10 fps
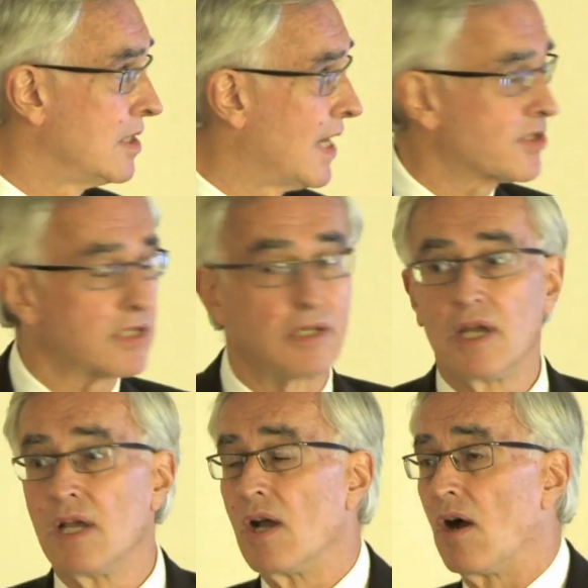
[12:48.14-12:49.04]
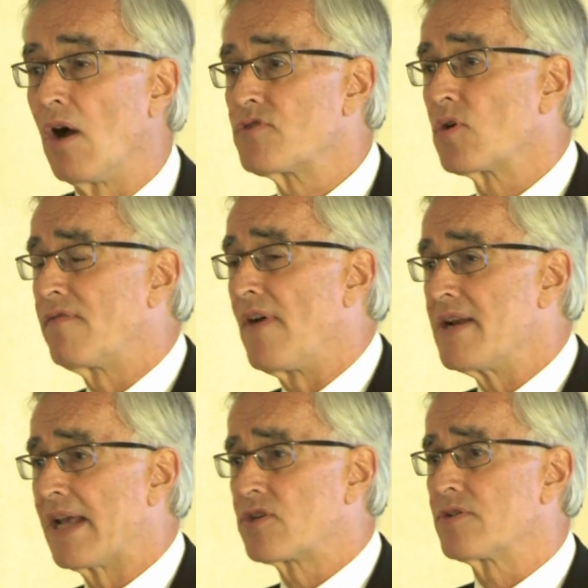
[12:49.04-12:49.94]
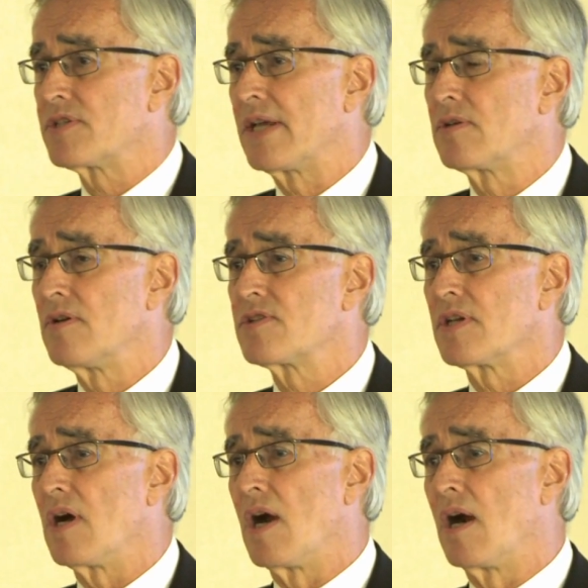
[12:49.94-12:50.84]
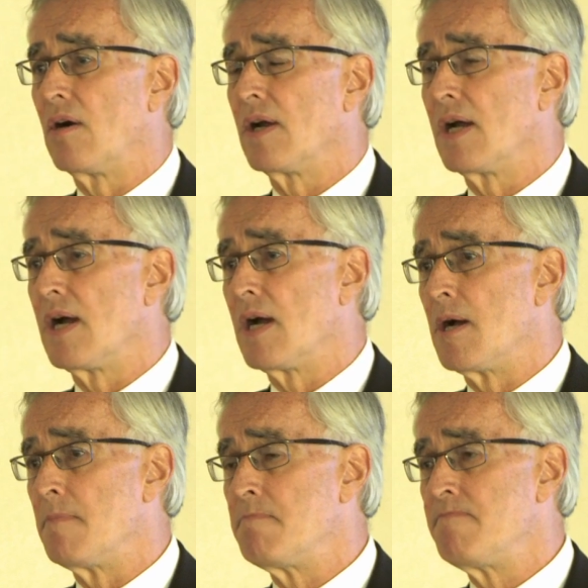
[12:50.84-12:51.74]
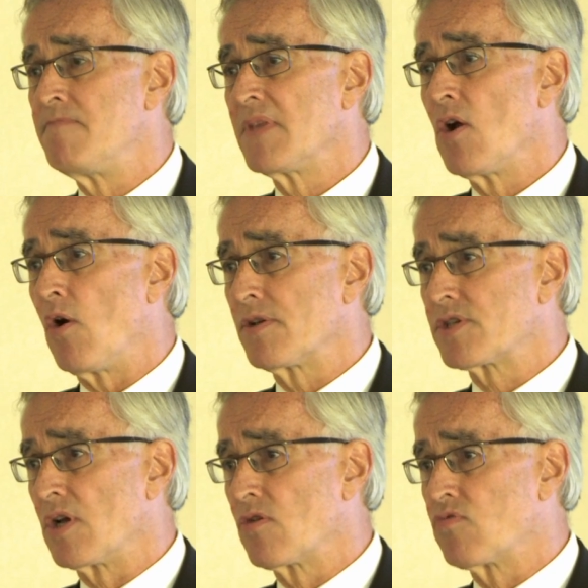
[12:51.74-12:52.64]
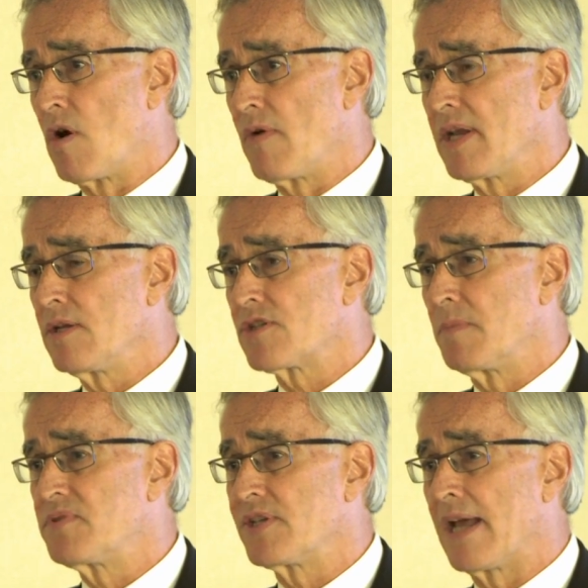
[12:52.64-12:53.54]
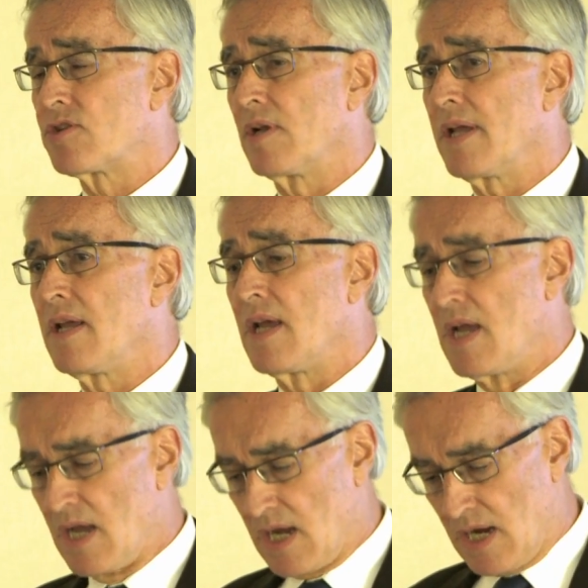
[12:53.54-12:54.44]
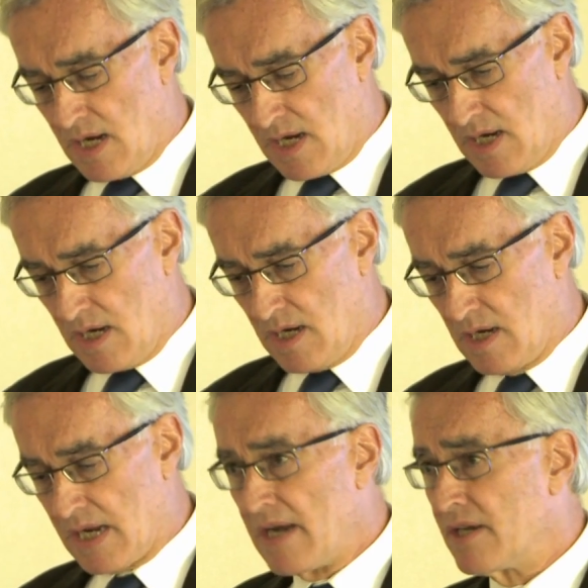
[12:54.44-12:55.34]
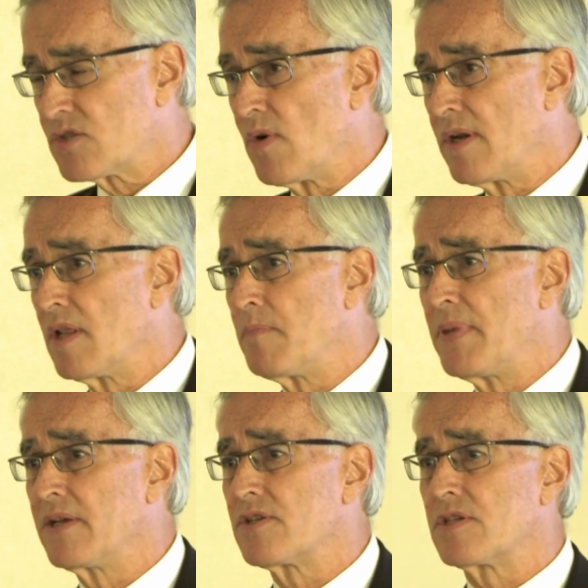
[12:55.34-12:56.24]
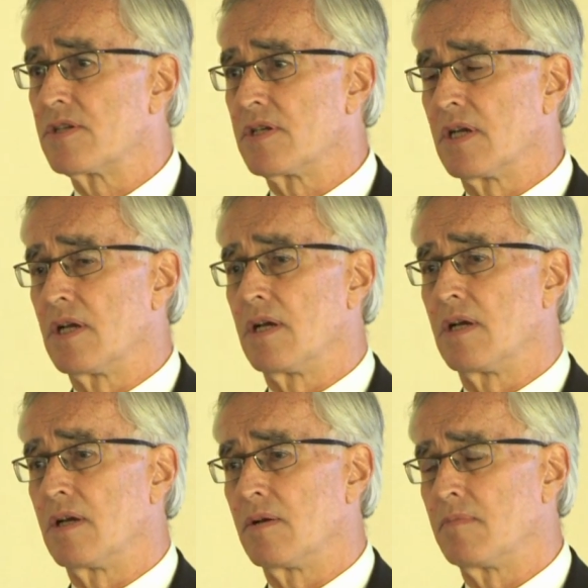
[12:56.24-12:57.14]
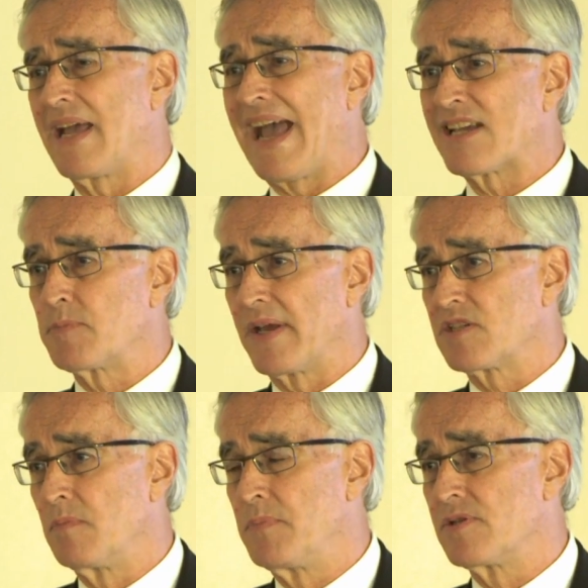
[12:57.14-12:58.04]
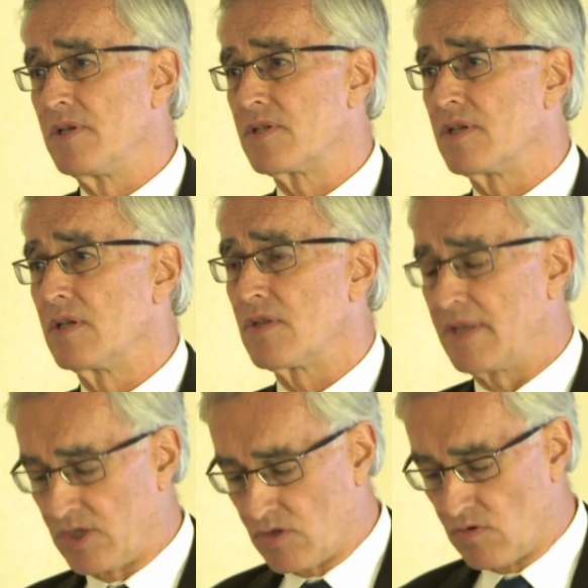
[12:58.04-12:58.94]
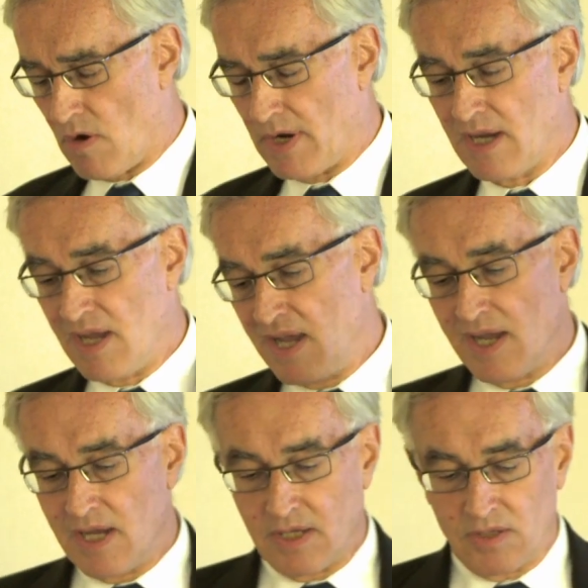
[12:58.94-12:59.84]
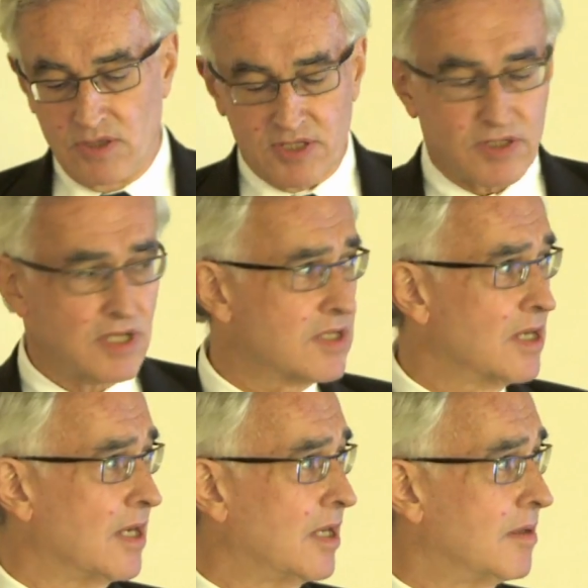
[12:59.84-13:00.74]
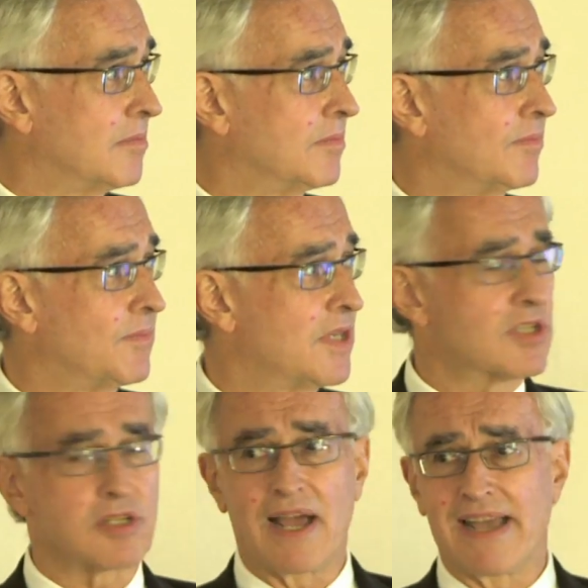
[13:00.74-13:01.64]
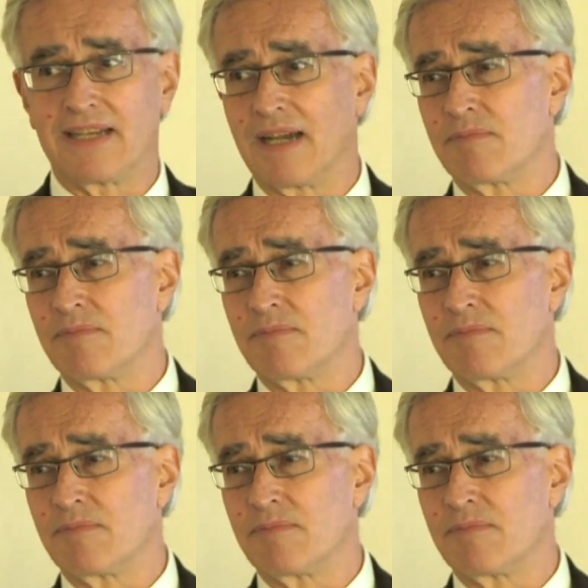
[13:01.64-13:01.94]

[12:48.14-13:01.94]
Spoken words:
Yes, offshore financial centers are also growing substantially. And it's one of the biggest aspects of business that's growing. This is this slide.